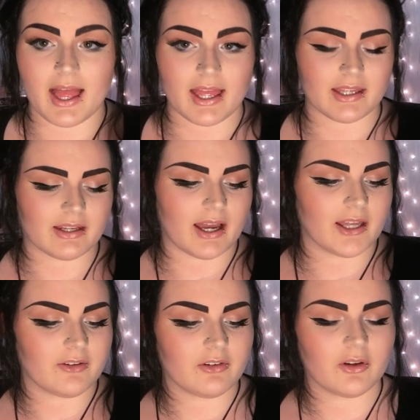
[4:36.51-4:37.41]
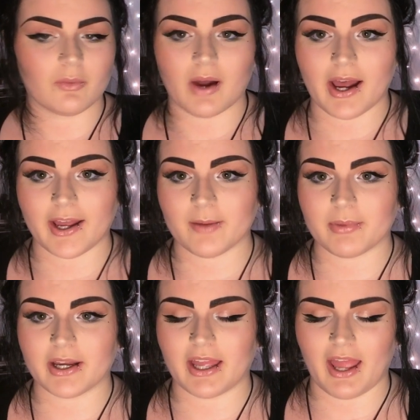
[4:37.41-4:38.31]
And I don't know why,
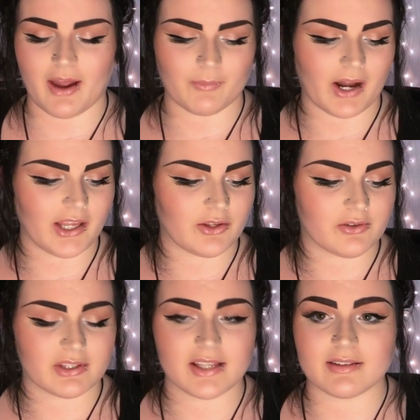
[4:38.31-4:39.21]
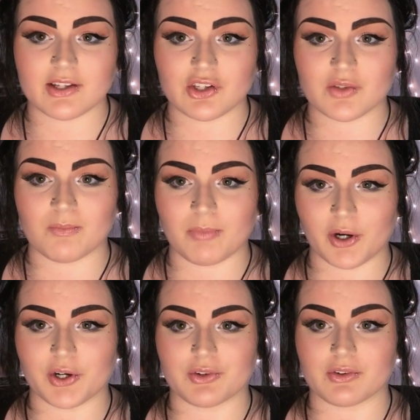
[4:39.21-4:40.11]
but when I used this, it just
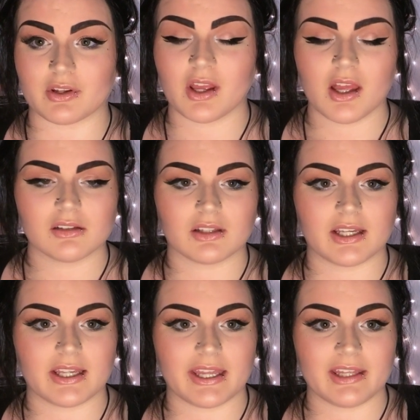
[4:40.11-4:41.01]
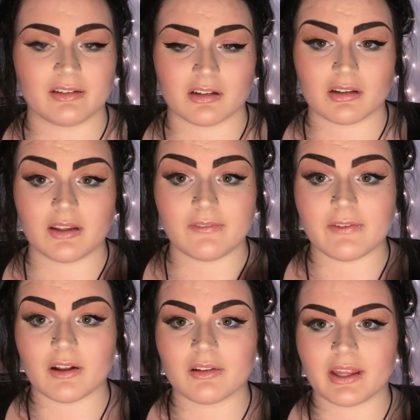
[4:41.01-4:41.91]
burned. Like, it literally
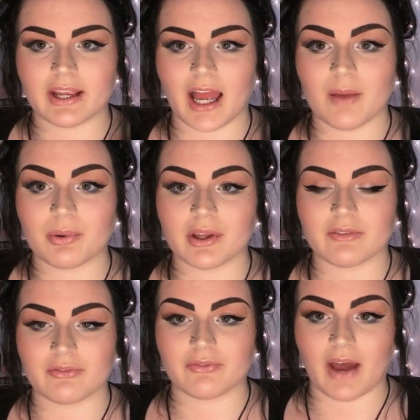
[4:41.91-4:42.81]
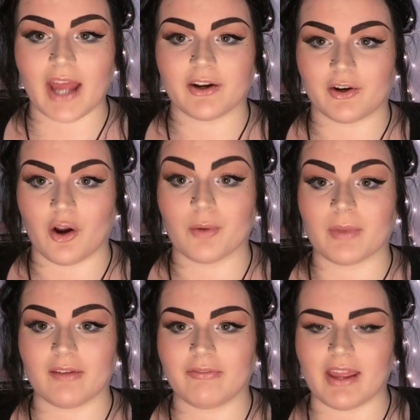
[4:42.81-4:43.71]
felt like I put fire on
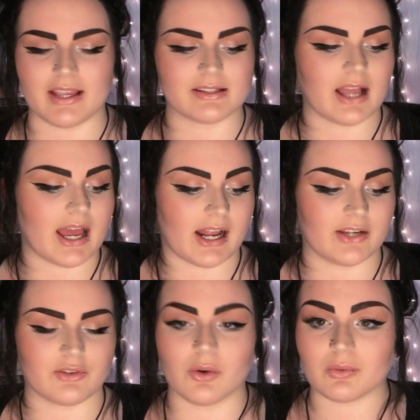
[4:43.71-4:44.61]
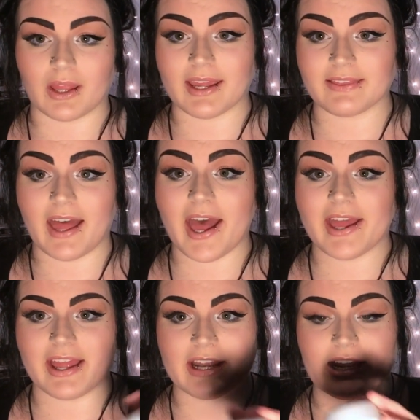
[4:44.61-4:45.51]
my face. And I don't like
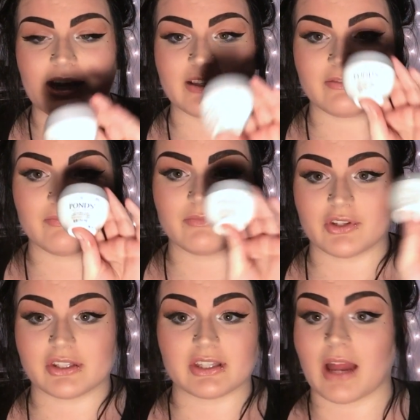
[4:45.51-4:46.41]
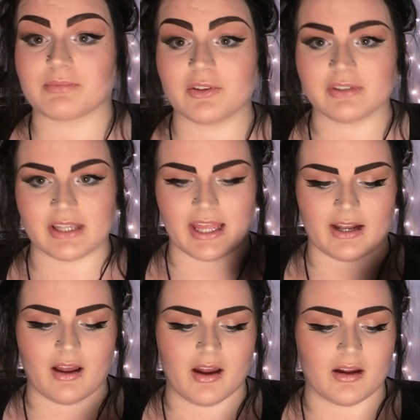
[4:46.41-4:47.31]
that. And I just stopped using
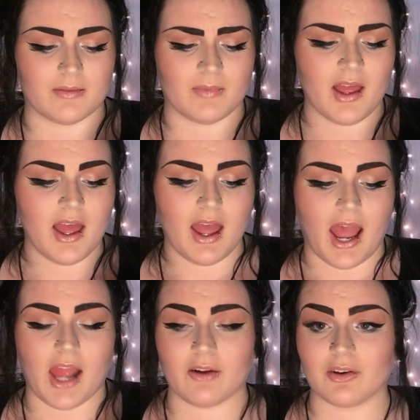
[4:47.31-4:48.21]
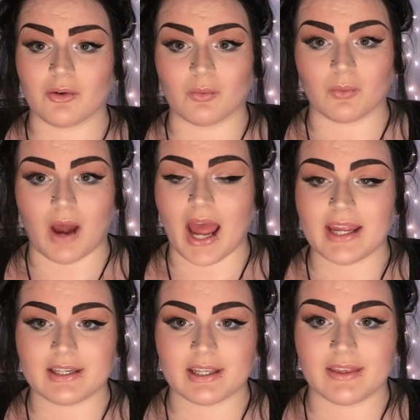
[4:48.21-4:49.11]
it. Um, I don't know
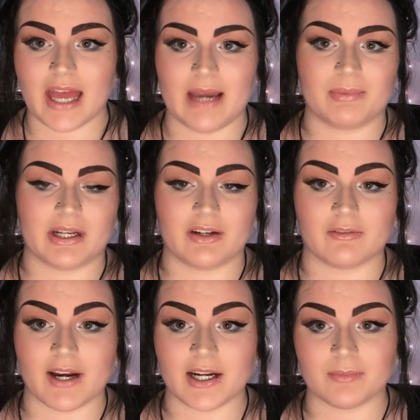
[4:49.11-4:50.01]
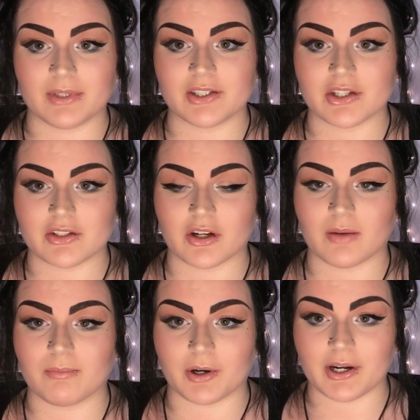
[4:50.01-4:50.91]
why I did that, but it randomly just
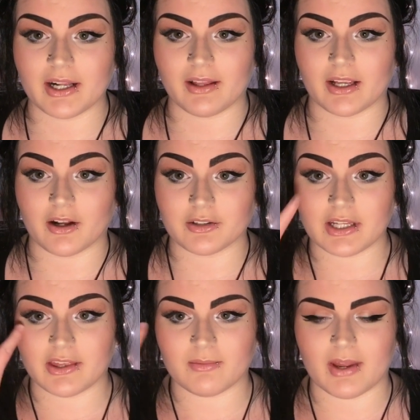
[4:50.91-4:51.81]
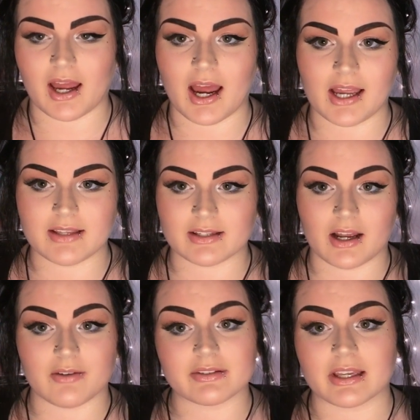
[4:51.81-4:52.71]
started burning like underneath of my eyes and
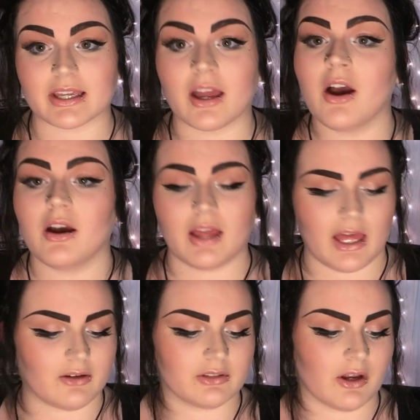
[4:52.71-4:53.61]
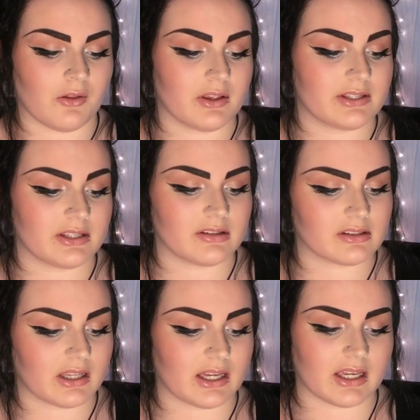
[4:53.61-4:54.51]
I was like, hell no, this
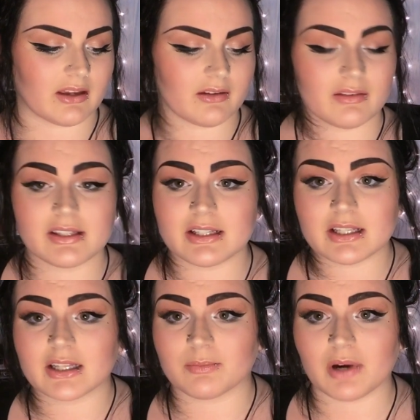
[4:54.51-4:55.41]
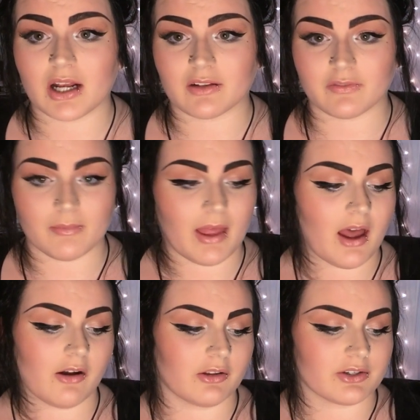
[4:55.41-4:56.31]
is like, this is like the product from
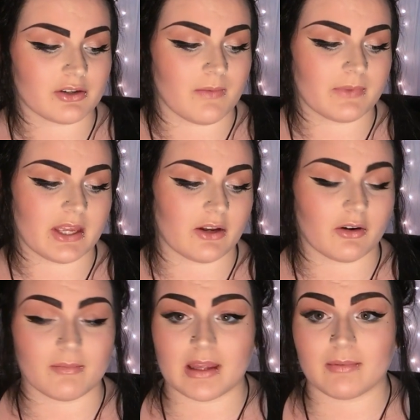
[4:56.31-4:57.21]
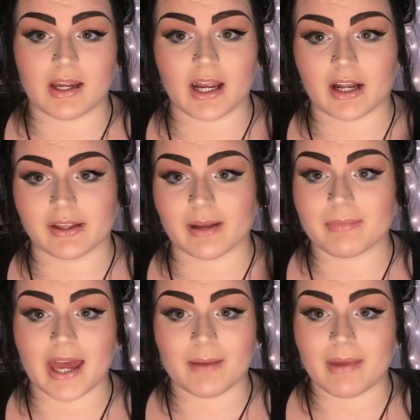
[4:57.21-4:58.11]
hell or something. Or maybe I got like a
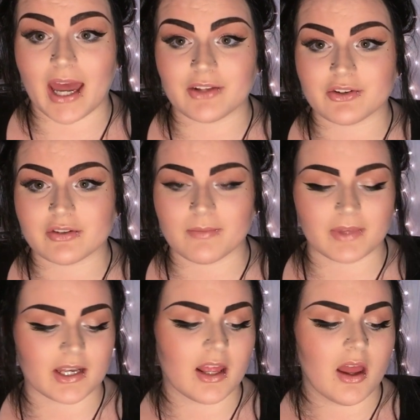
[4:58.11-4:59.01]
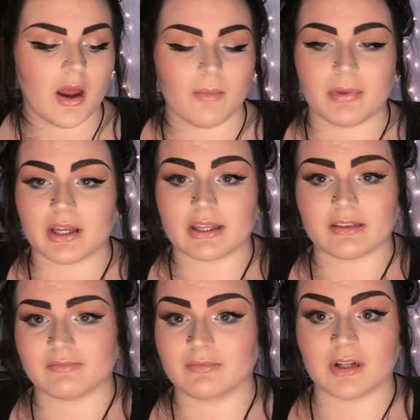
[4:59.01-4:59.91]
bad batch or something, but
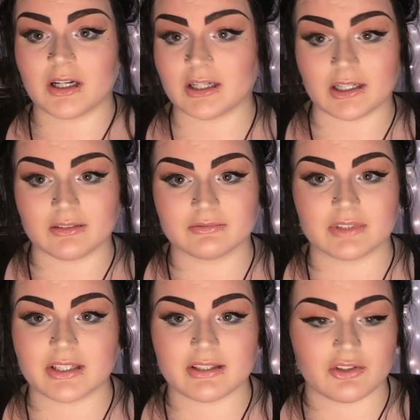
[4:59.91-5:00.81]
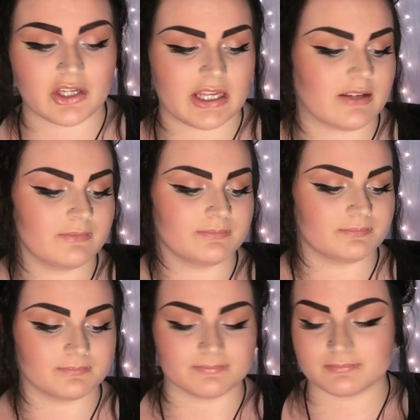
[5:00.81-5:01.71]
uh-uh, this shit,
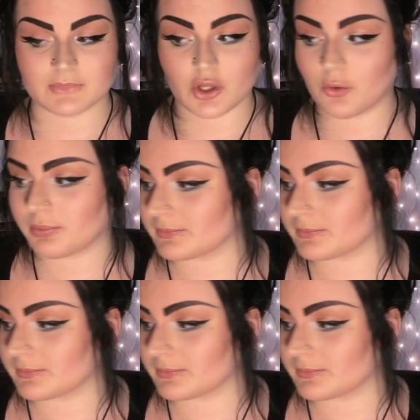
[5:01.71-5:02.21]
mm-mm, nope.